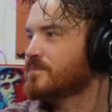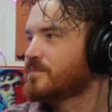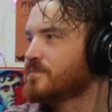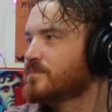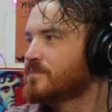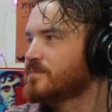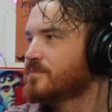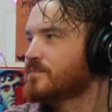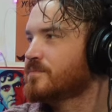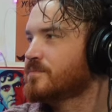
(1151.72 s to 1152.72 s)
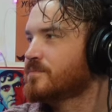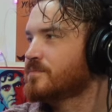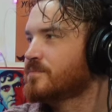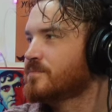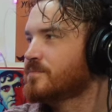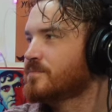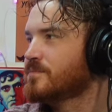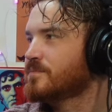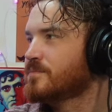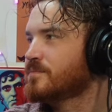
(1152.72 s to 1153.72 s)

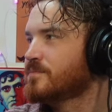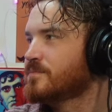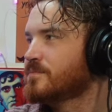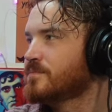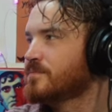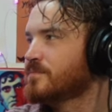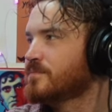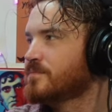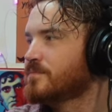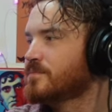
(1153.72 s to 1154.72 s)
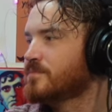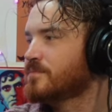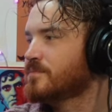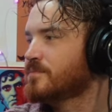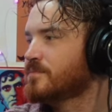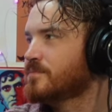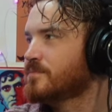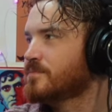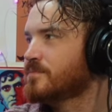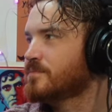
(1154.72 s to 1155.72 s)

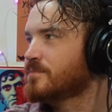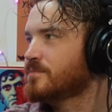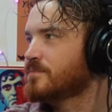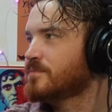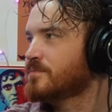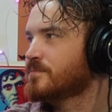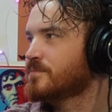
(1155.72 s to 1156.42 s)
This person isn't speaking.